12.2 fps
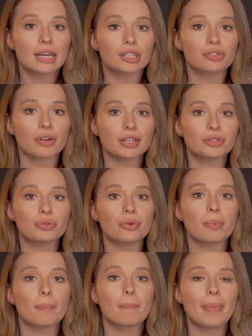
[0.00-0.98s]
try
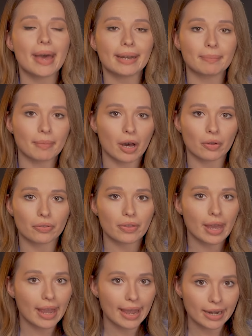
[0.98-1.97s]
to badmouth
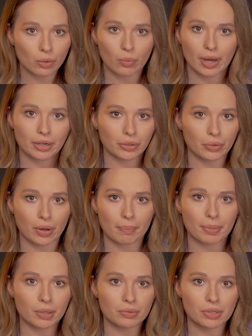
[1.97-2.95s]
anyone who
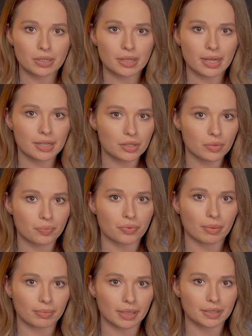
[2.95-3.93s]
opposes their
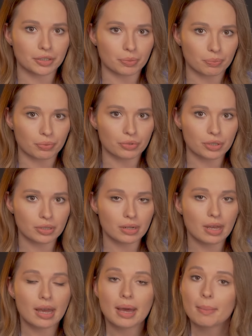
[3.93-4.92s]
supreme leader Putin
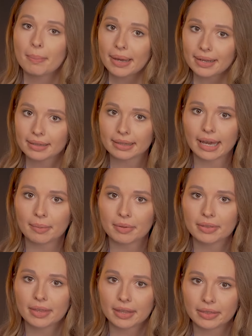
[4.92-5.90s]
by
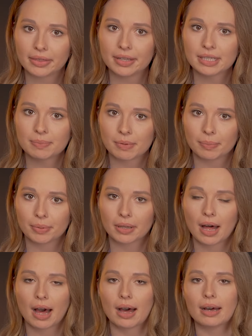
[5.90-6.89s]
claiming that these people
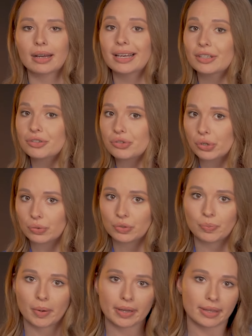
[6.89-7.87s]
are
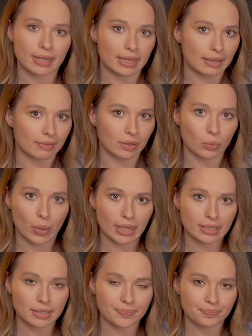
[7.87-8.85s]
controlled by the evil
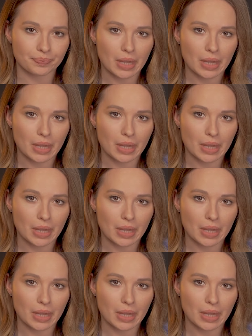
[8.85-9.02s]
West.